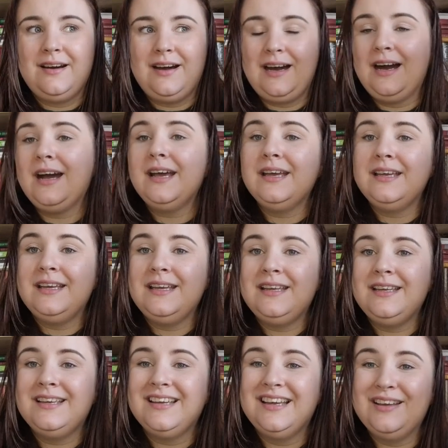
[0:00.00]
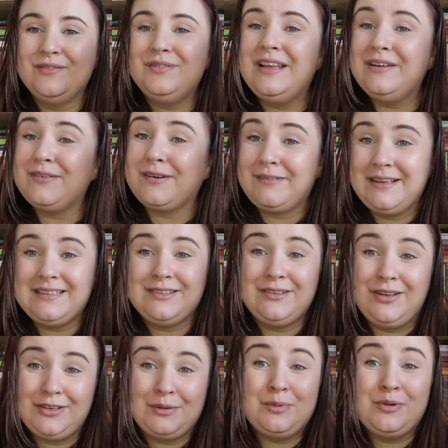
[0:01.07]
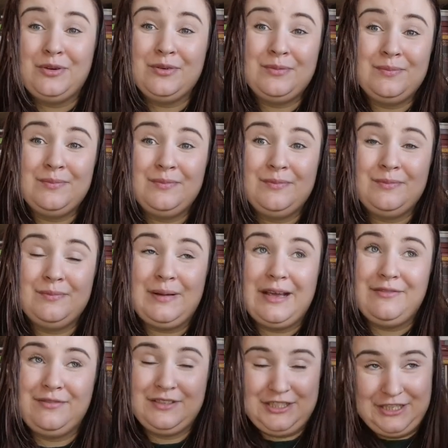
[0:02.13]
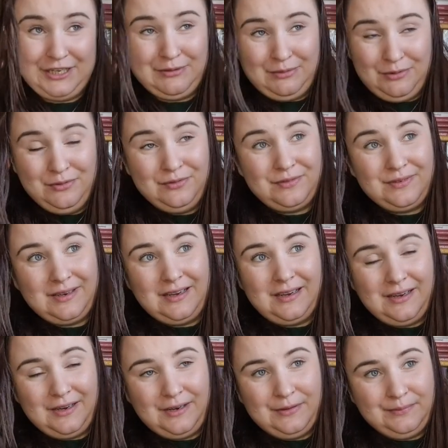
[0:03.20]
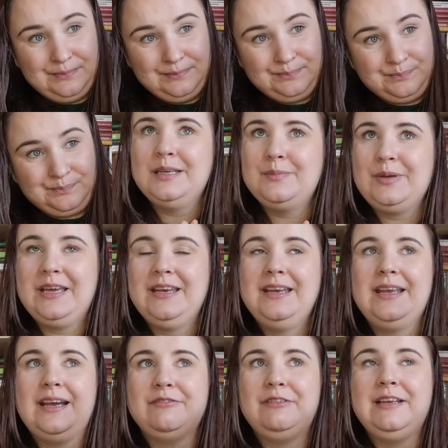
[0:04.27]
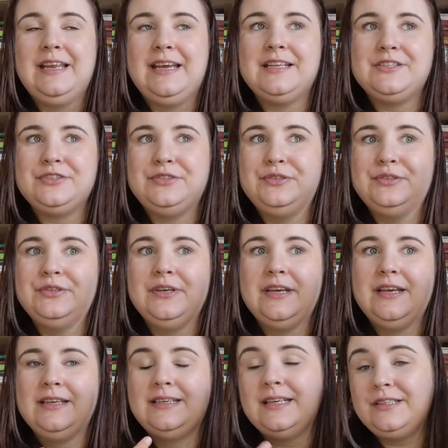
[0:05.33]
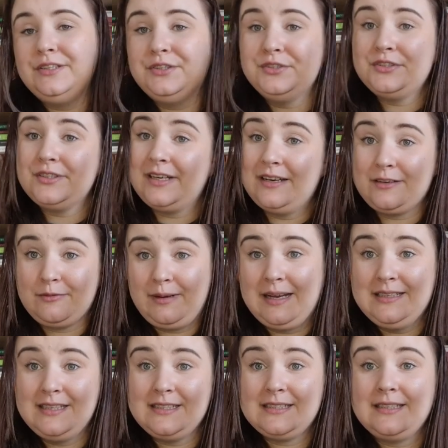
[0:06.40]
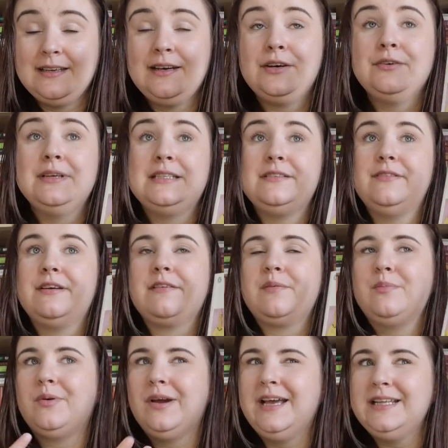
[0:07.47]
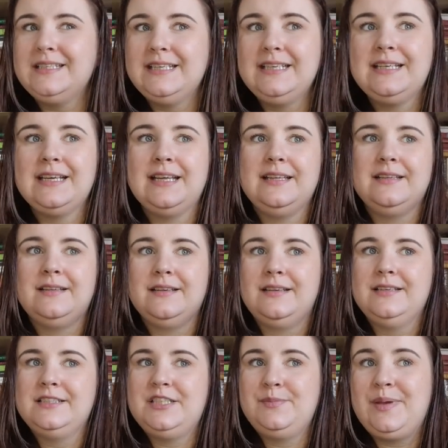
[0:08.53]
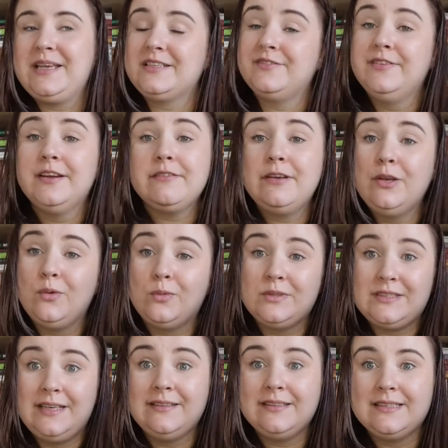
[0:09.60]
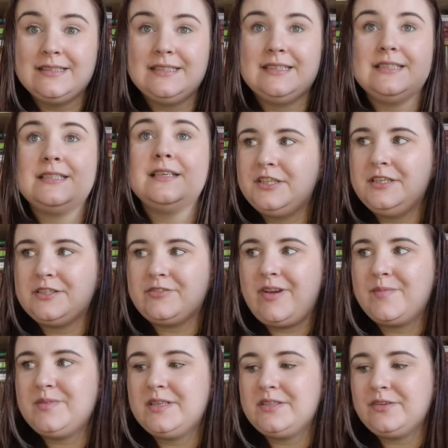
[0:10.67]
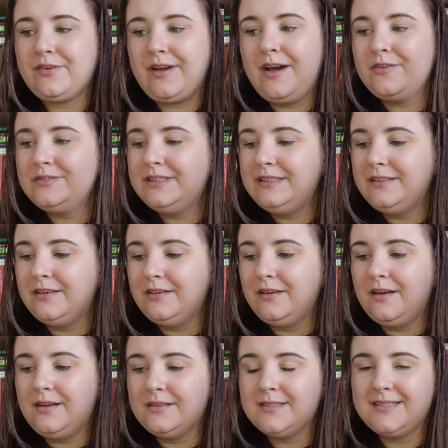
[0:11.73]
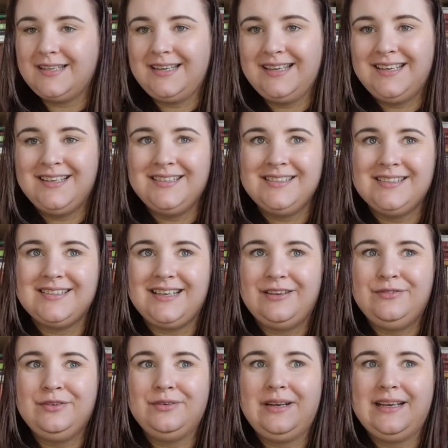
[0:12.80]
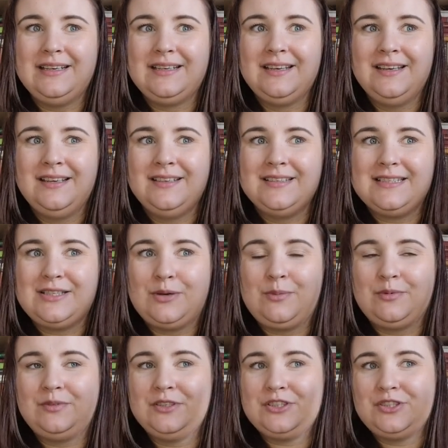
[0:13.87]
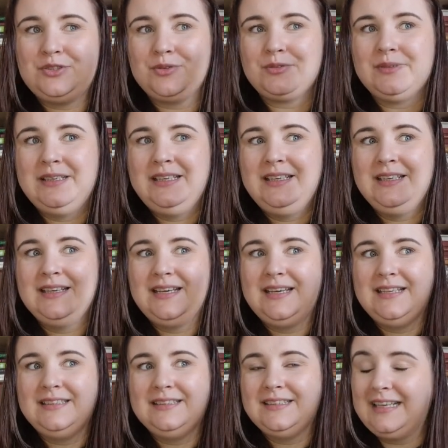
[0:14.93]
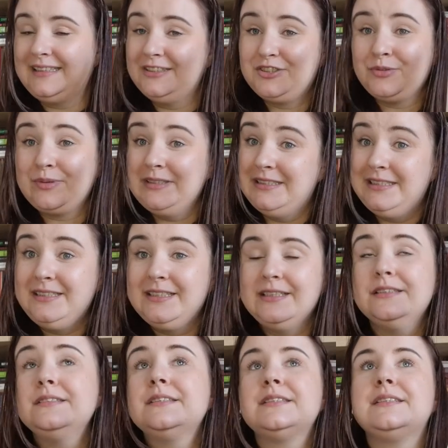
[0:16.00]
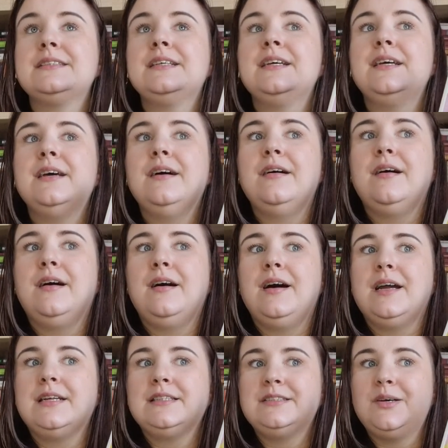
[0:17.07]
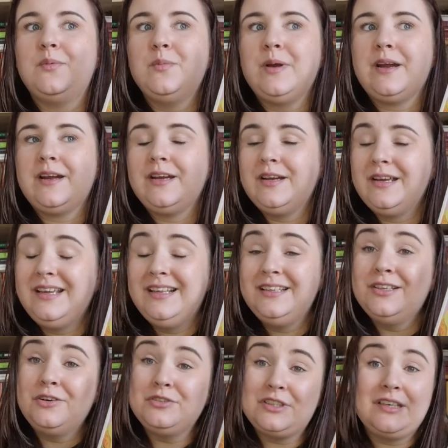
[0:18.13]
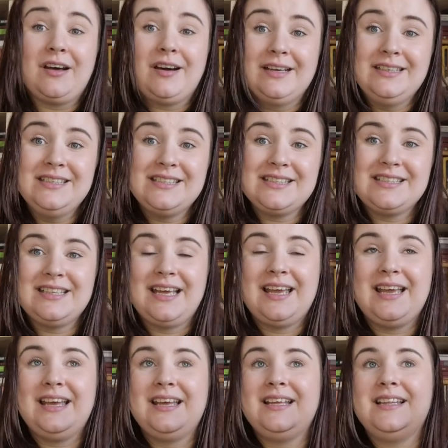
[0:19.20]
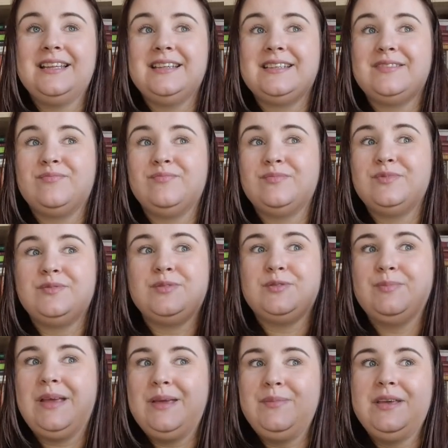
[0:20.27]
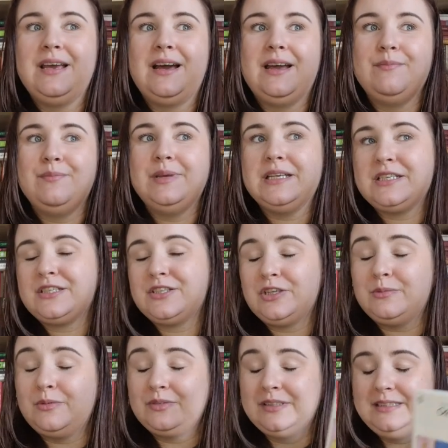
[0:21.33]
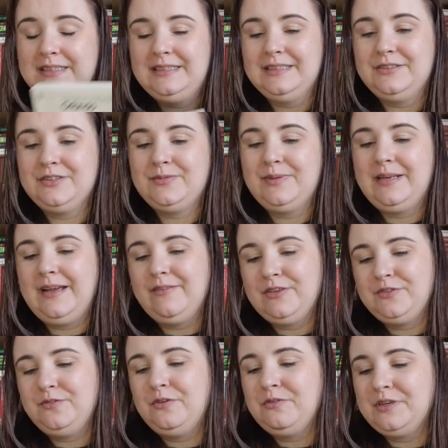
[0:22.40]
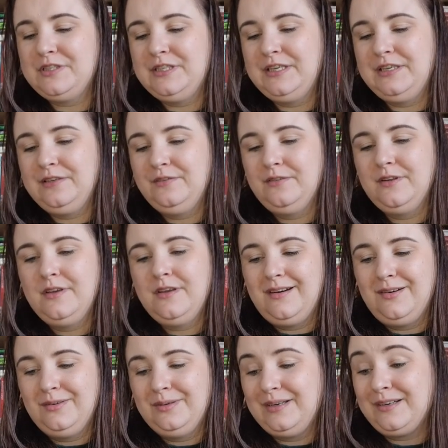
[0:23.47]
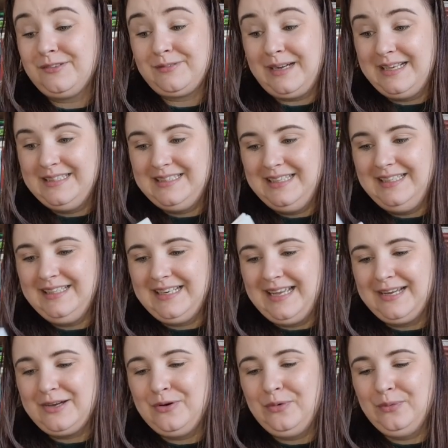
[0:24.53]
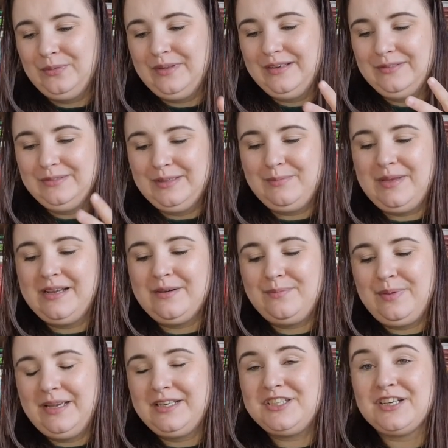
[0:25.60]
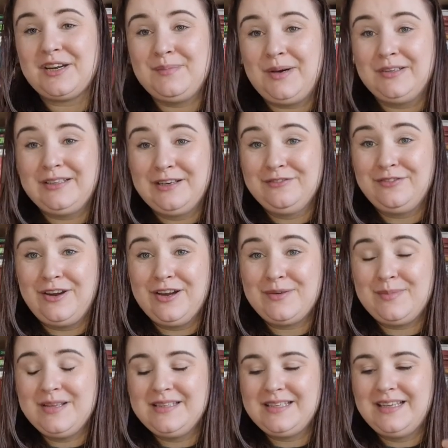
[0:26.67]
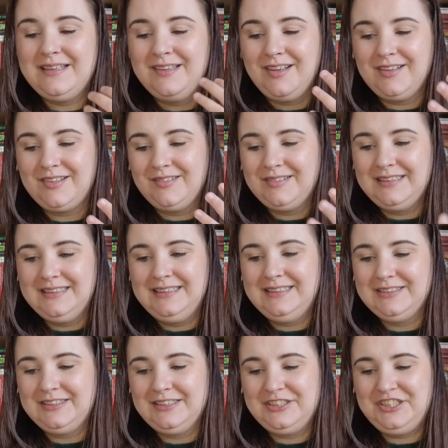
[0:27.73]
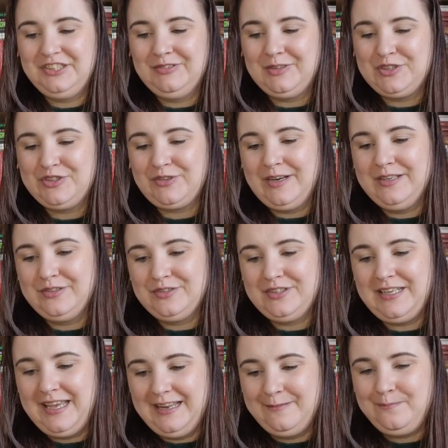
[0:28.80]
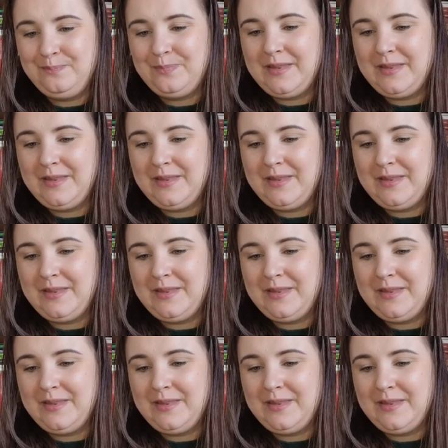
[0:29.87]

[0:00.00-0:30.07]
I have never read another book by Virginia Woolf. In the beginning, I really had to get used to her writing style. It's very poetic and she makes very long sentences. She describes the surrounding a lot, and I feel like some of the story and like story details are somewhere in those lines, and maybe I missed some of the details when I was focusing on her writing, like on the bigger picture about the environment and not on the details that she was trying to say.